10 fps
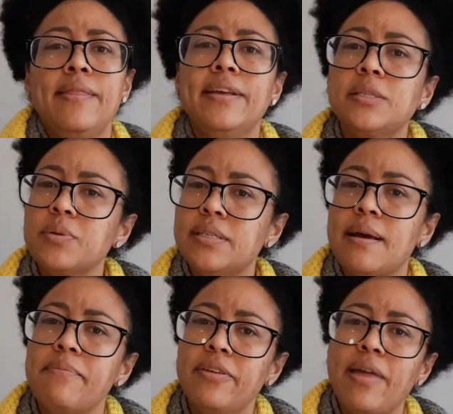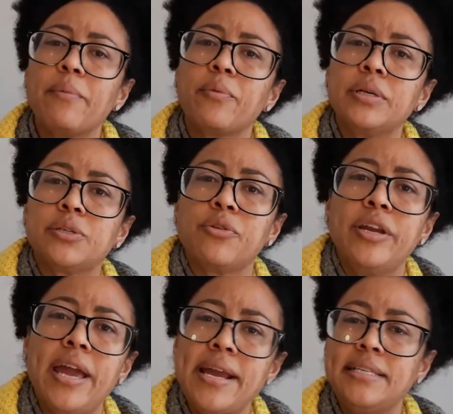This was something that was
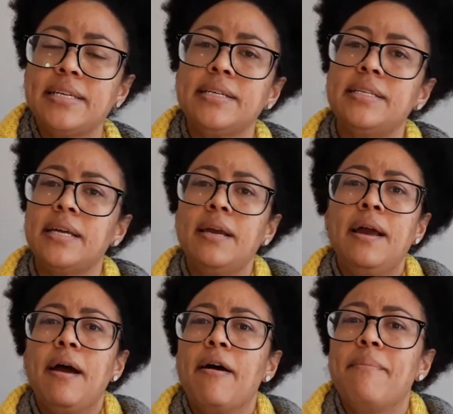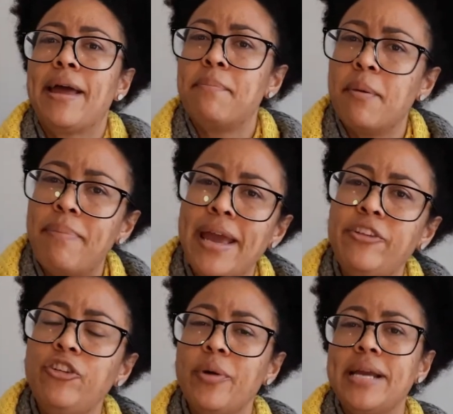created and
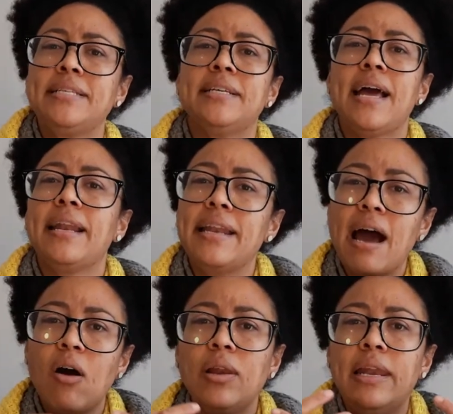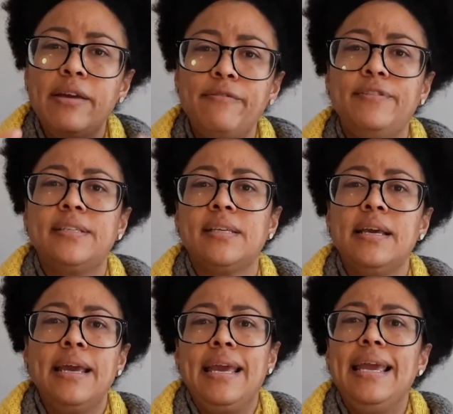perpetuated and now lives
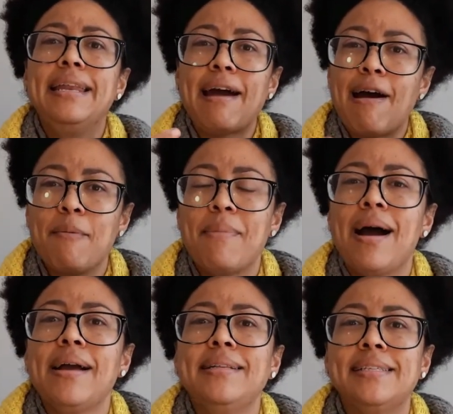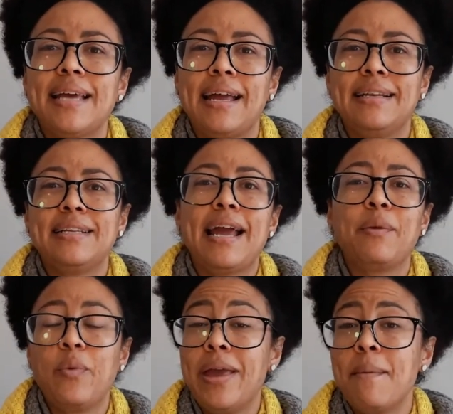in our minds,
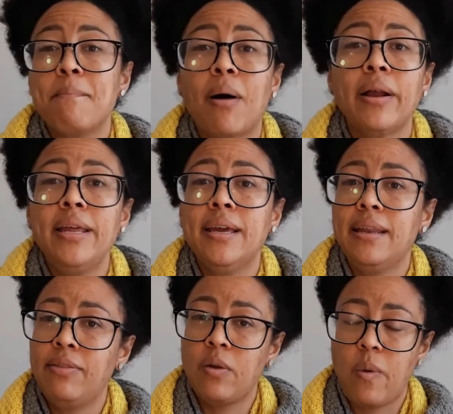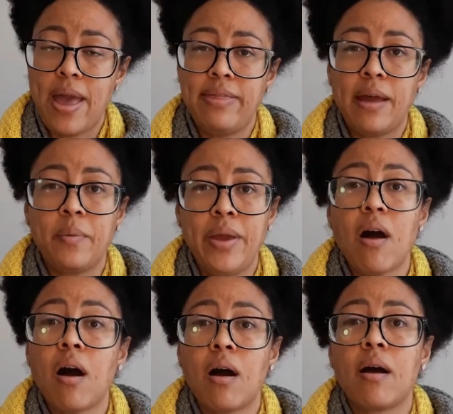and we embody it in the way that we
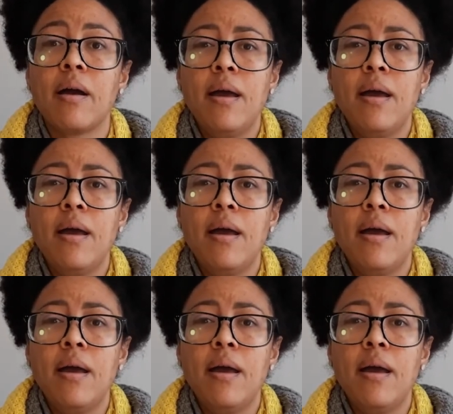are.